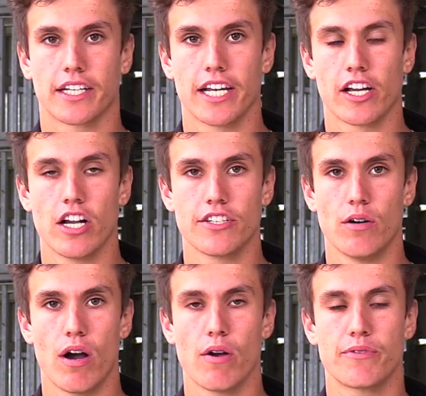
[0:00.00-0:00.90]
G'day guys,
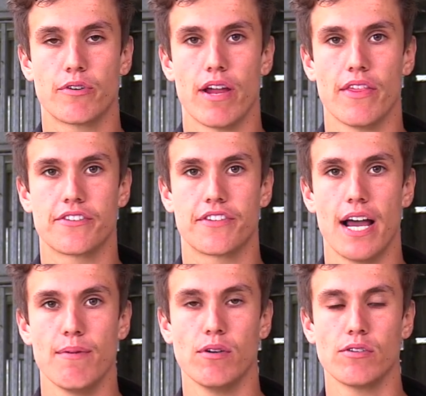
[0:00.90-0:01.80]
welcome to Around the
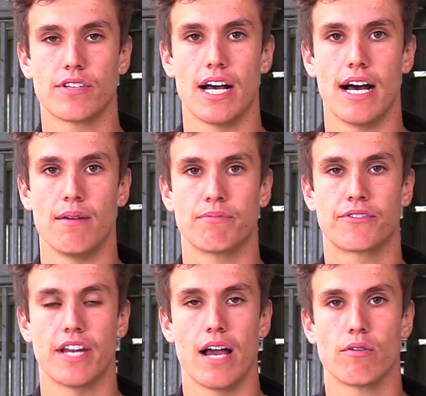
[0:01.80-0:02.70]
Stables.
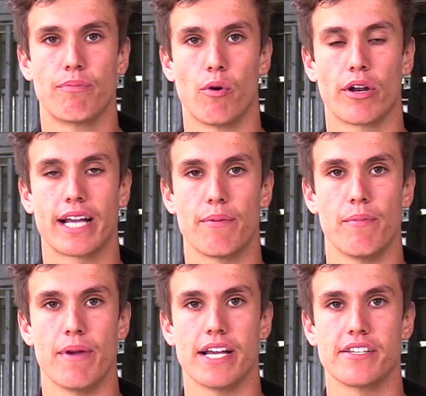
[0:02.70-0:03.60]
Today we've brought a couple
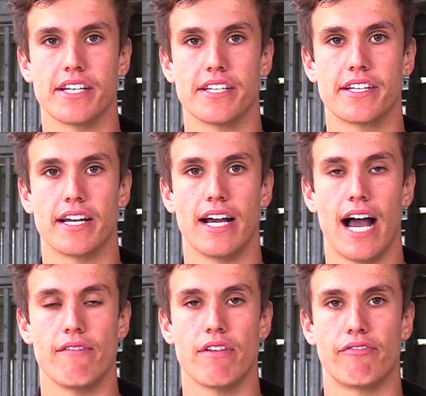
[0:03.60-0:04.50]
of mares in to
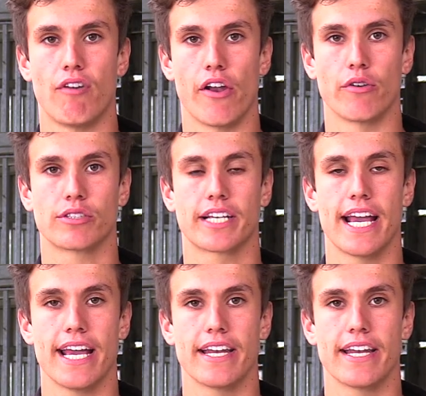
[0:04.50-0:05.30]
have their final scan,